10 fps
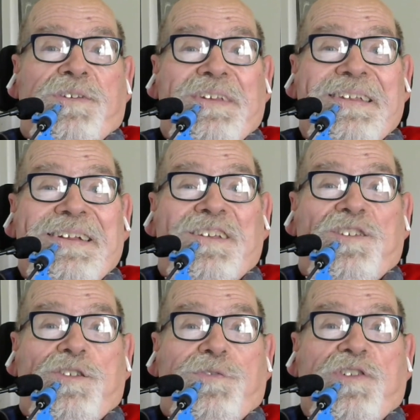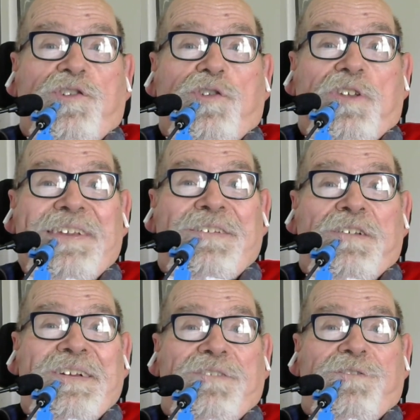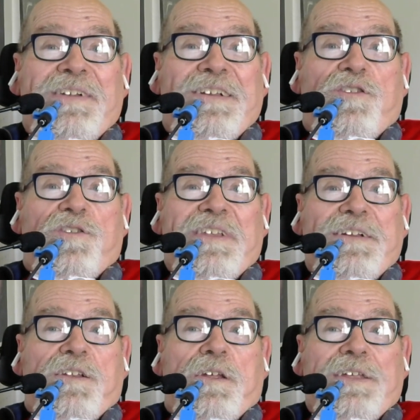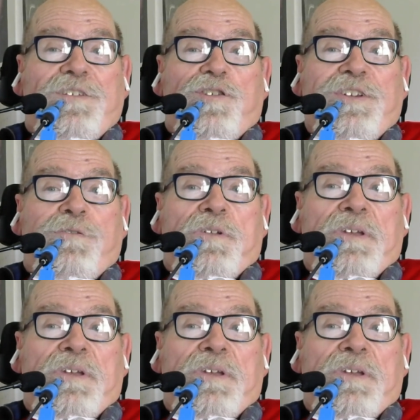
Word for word: that any sufficiently advanced technology